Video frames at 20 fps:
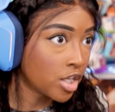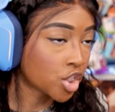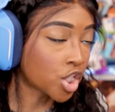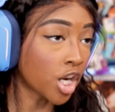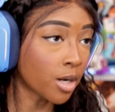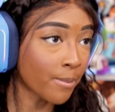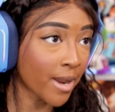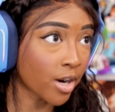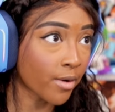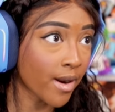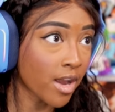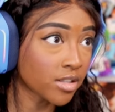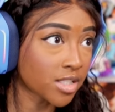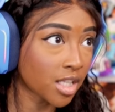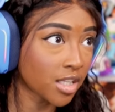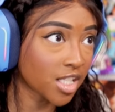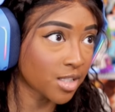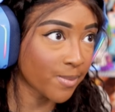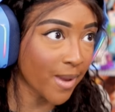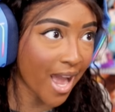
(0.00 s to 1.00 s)
Turn back around,
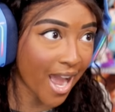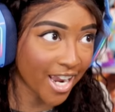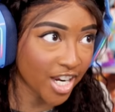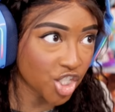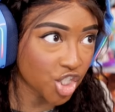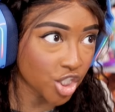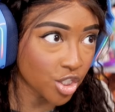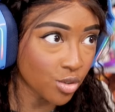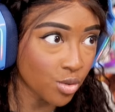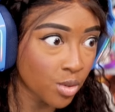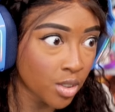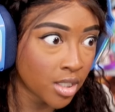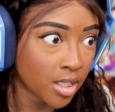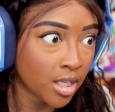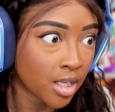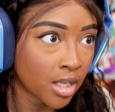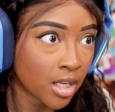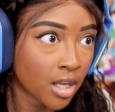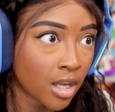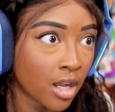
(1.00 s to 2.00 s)
something's behind you.
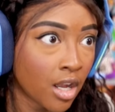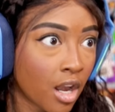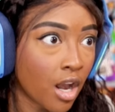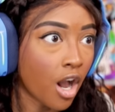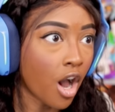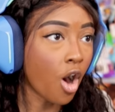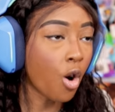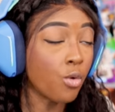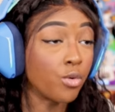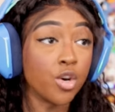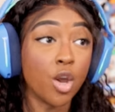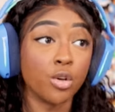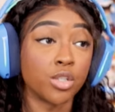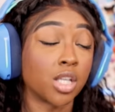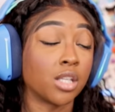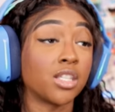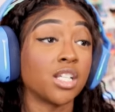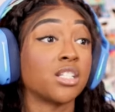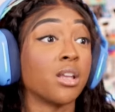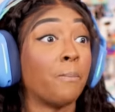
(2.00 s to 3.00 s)
Oh no,
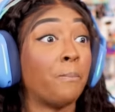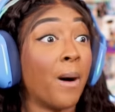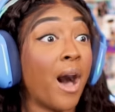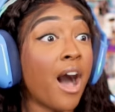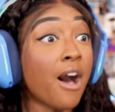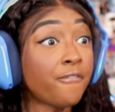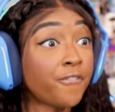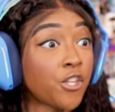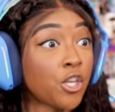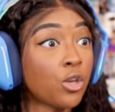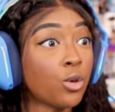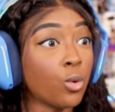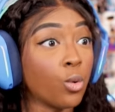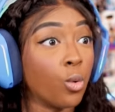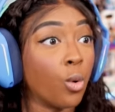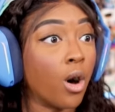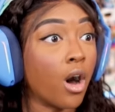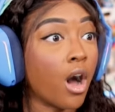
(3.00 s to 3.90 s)
something's above you.